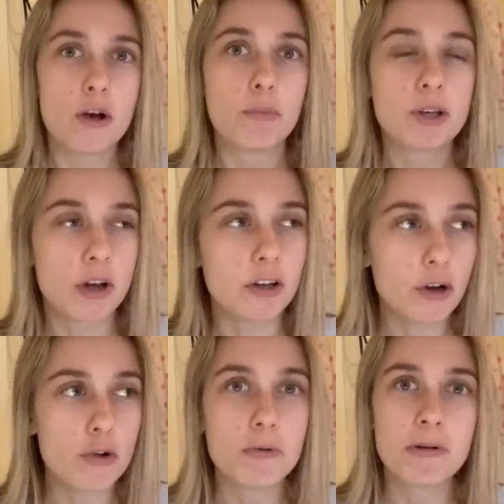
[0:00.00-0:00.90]
We kind of
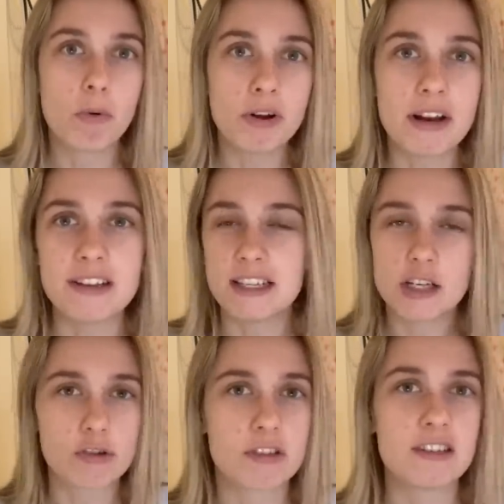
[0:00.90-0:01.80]
know who we want, and it's
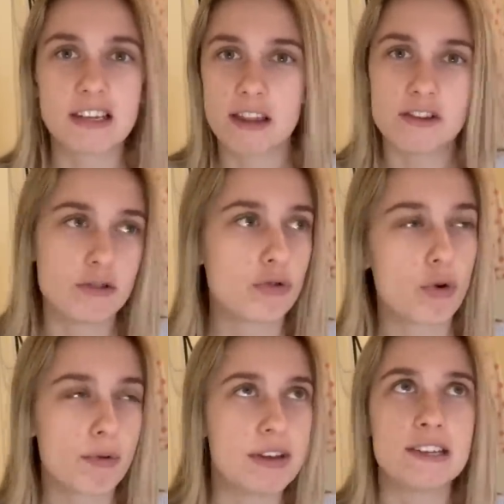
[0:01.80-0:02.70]
interesting to get these
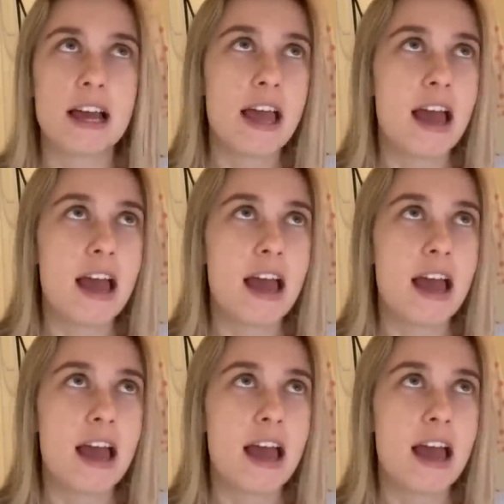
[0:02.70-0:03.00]
stories,